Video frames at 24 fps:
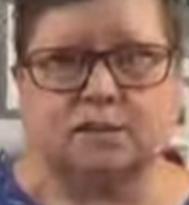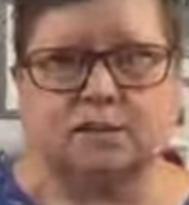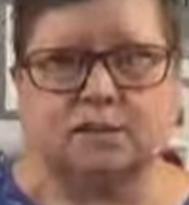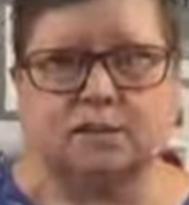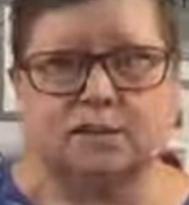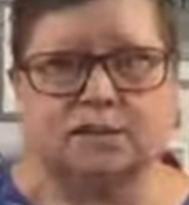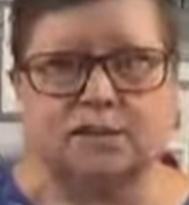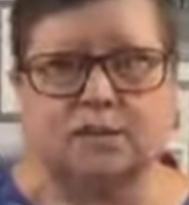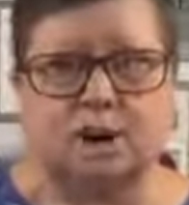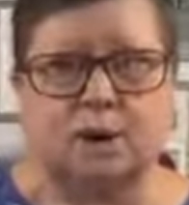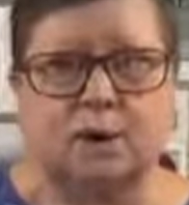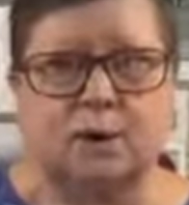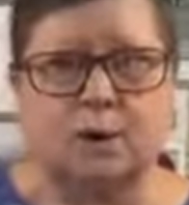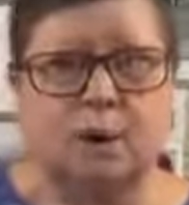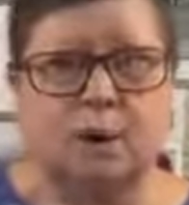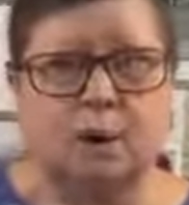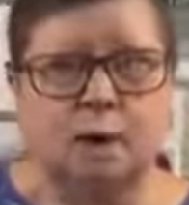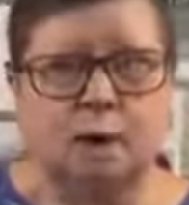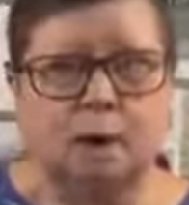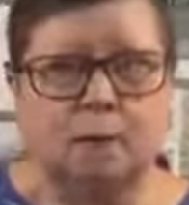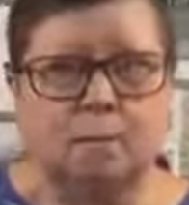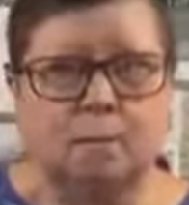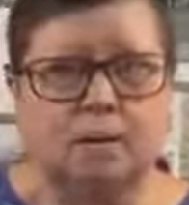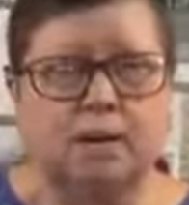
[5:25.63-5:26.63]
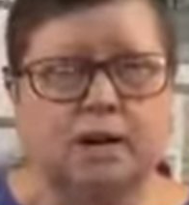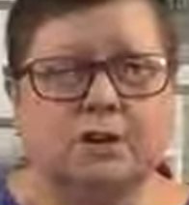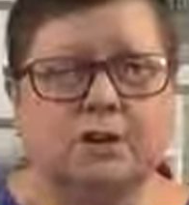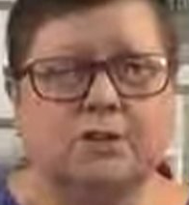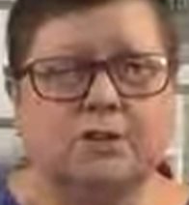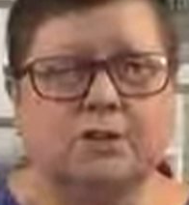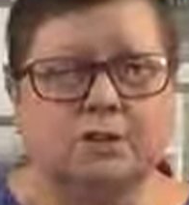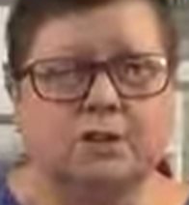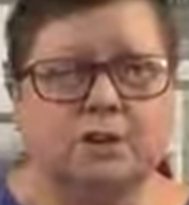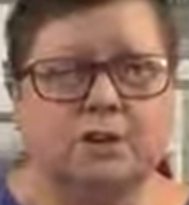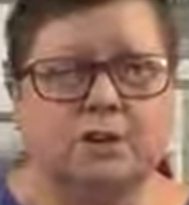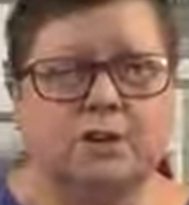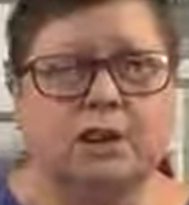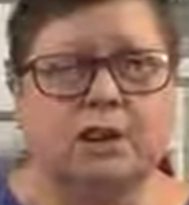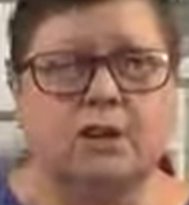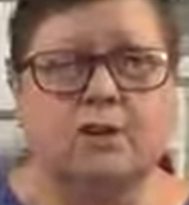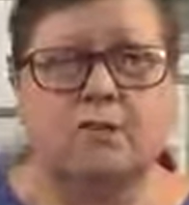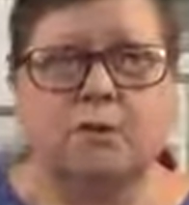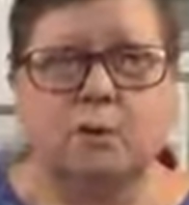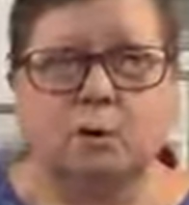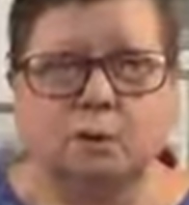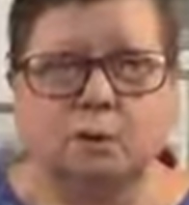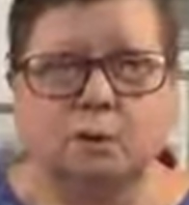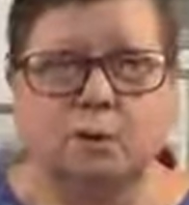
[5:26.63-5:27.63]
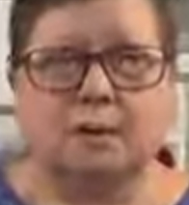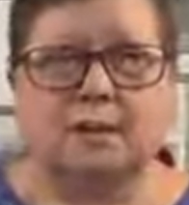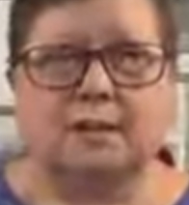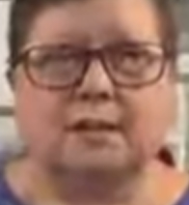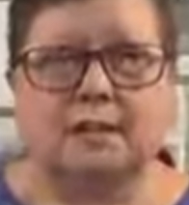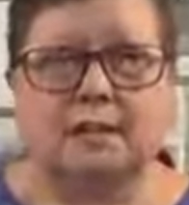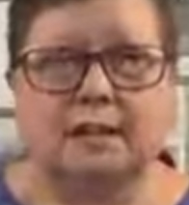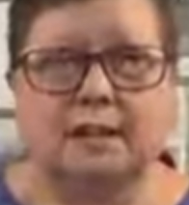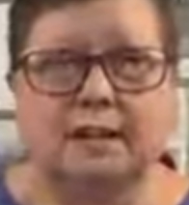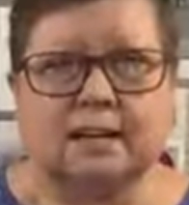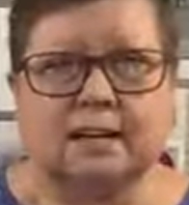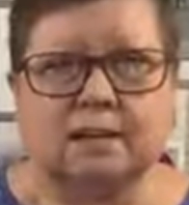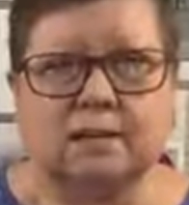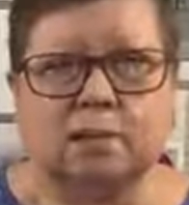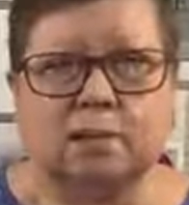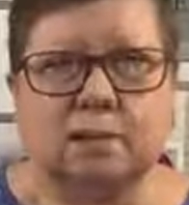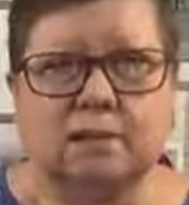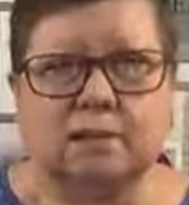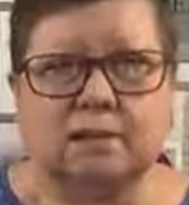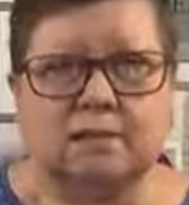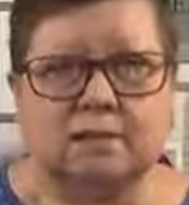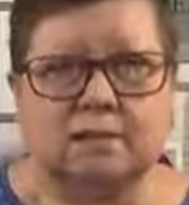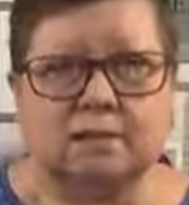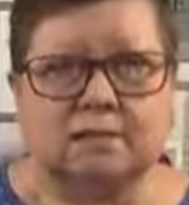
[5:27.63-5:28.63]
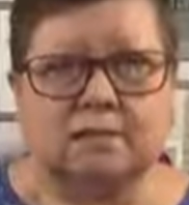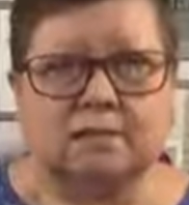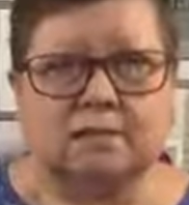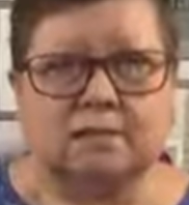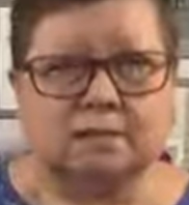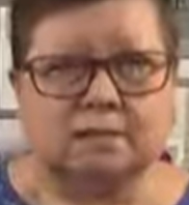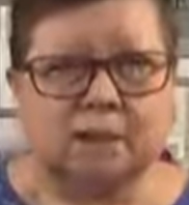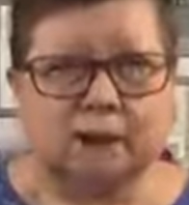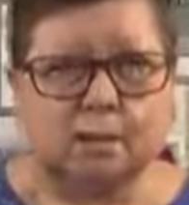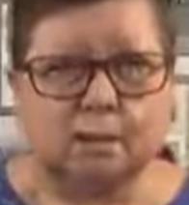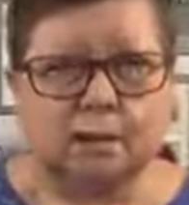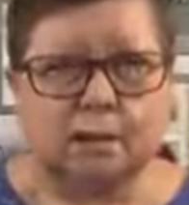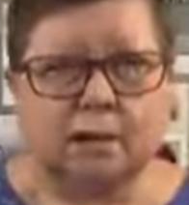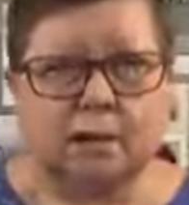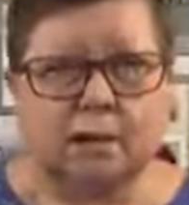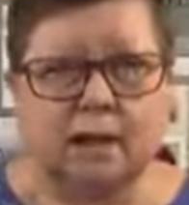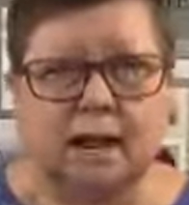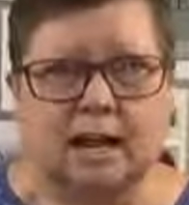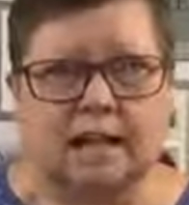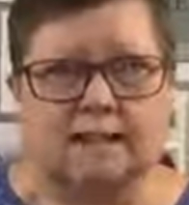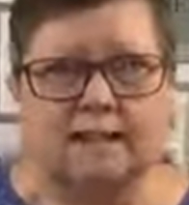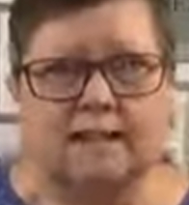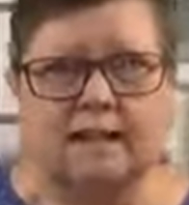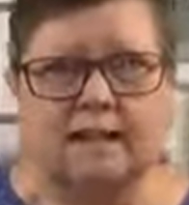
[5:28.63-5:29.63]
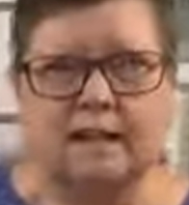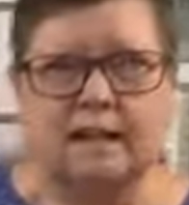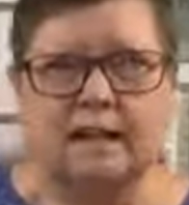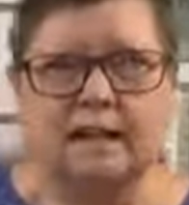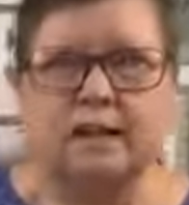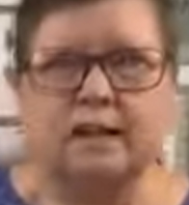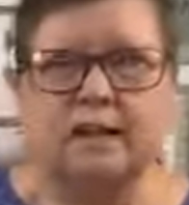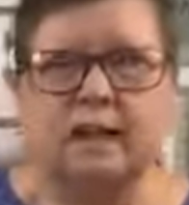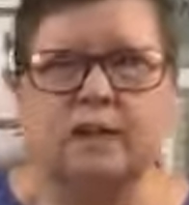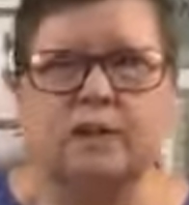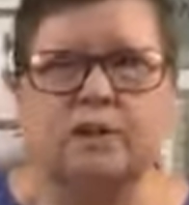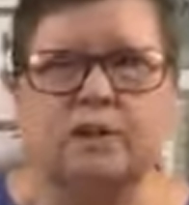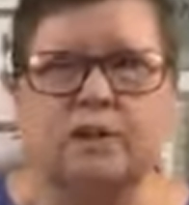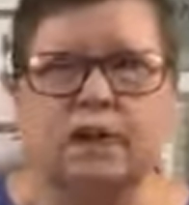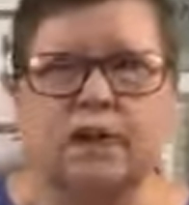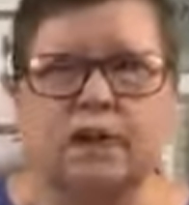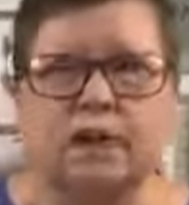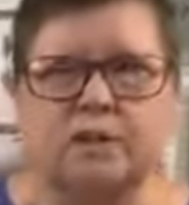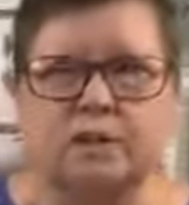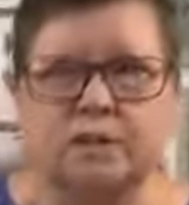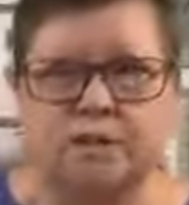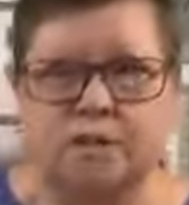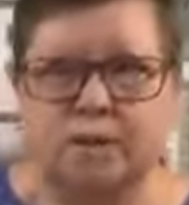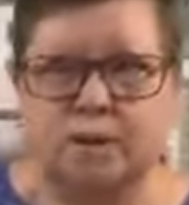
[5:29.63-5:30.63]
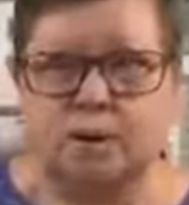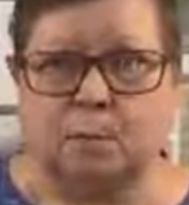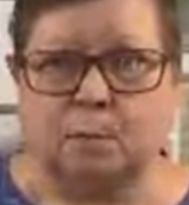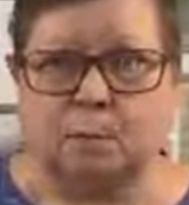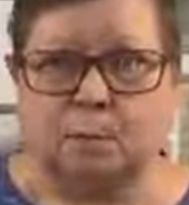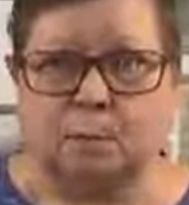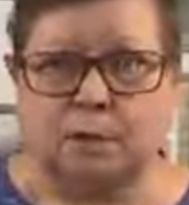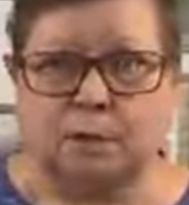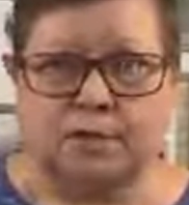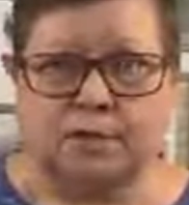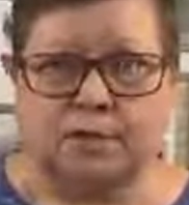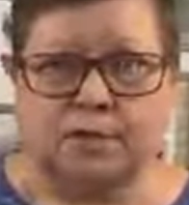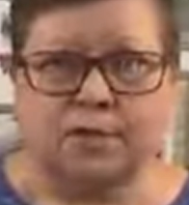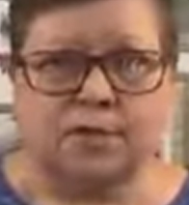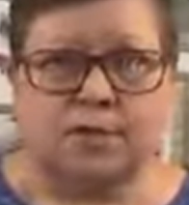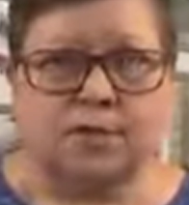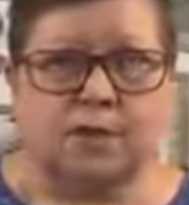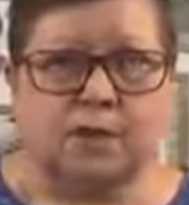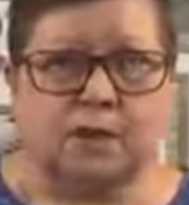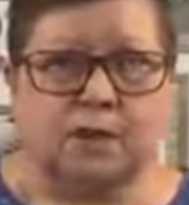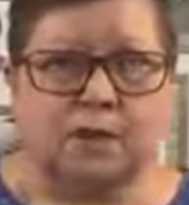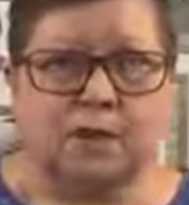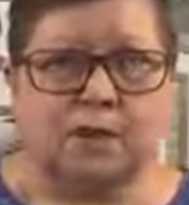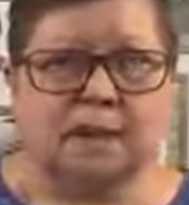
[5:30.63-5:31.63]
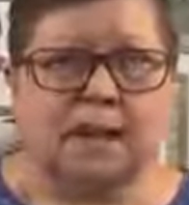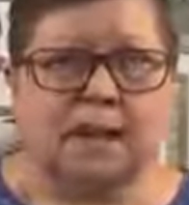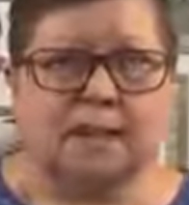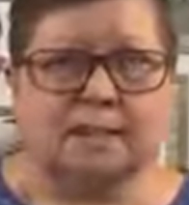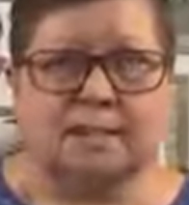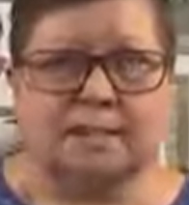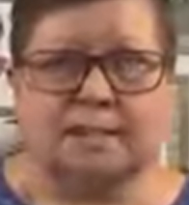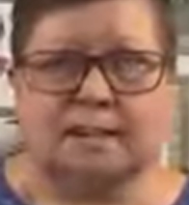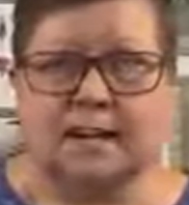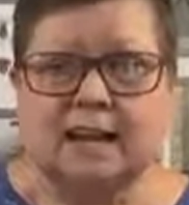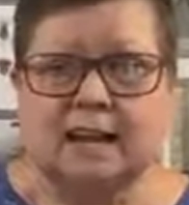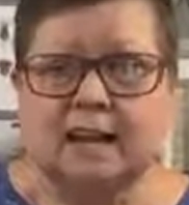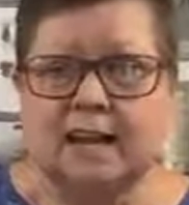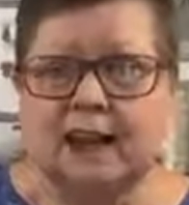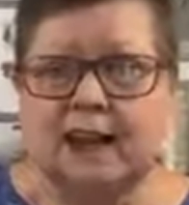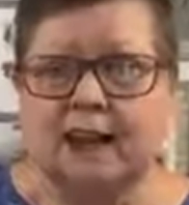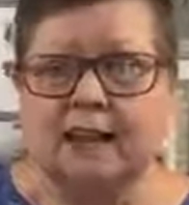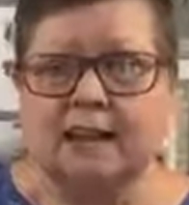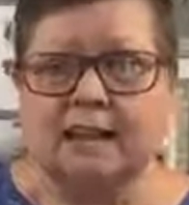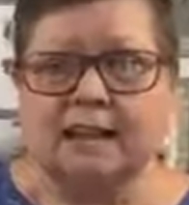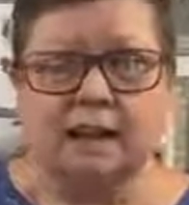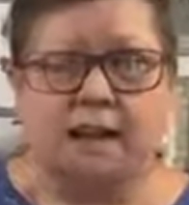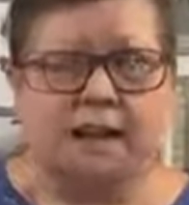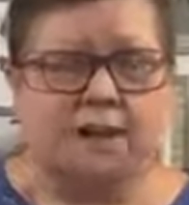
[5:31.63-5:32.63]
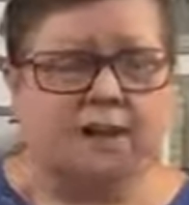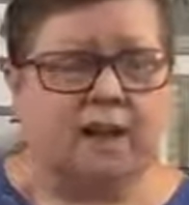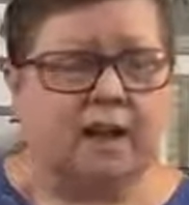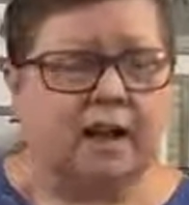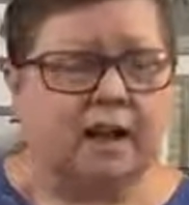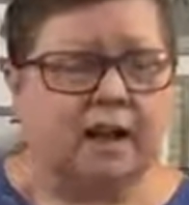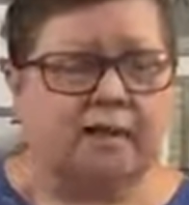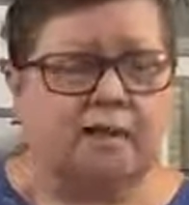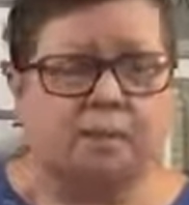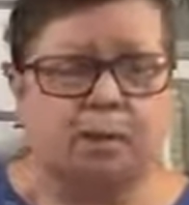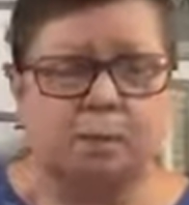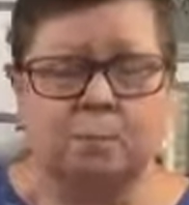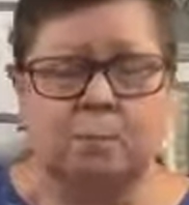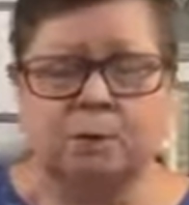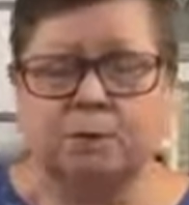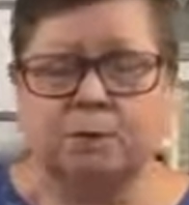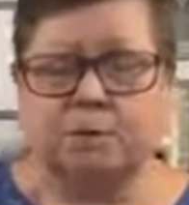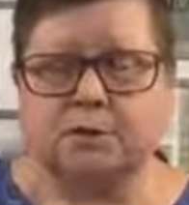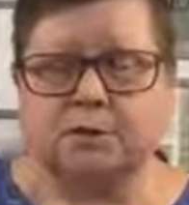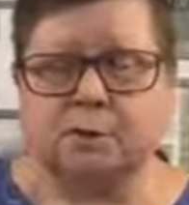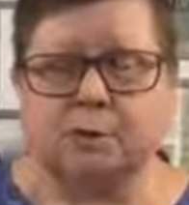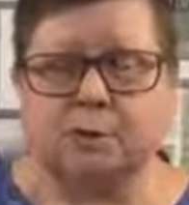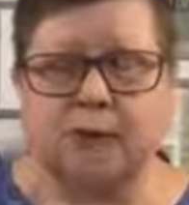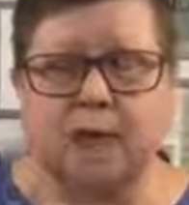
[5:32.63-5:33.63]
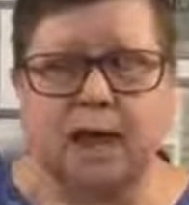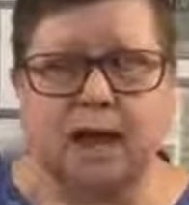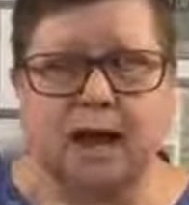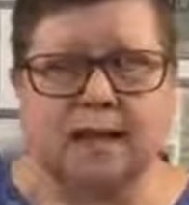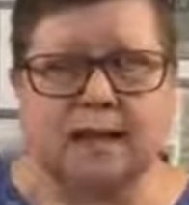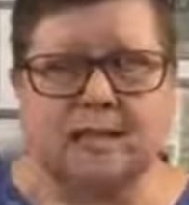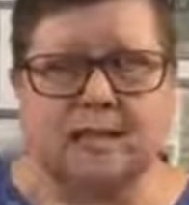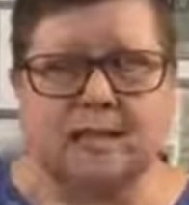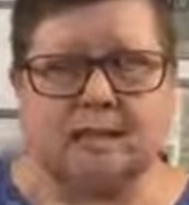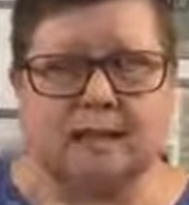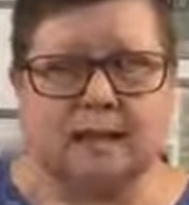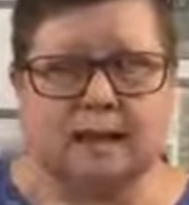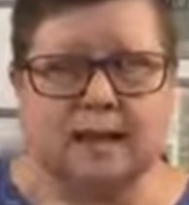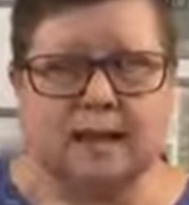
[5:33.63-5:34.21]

So make sure that if you wanted to take the wet felted fabric class, that you get your ticket purchased for the class and that you gather up your supplies.